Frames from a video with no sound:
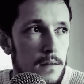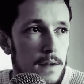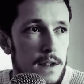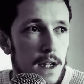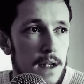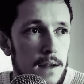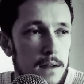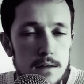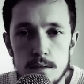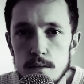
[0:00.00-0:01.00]

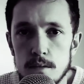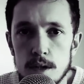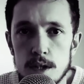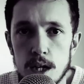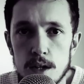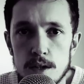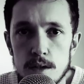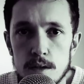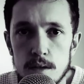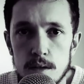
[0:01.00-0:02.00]
state
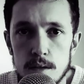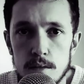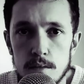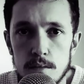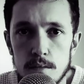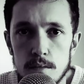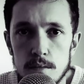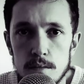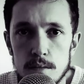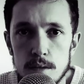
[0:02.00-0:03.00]
education,
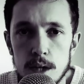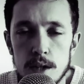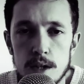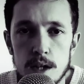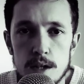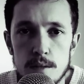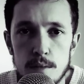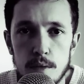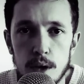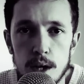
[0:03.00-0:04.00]
an education
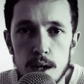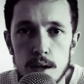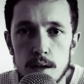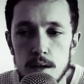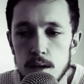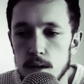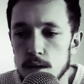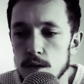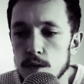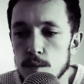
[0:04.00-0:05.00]
provided
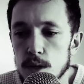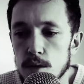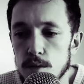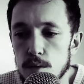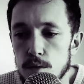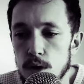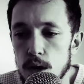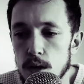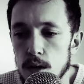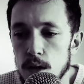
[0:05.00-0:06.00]
to me for free,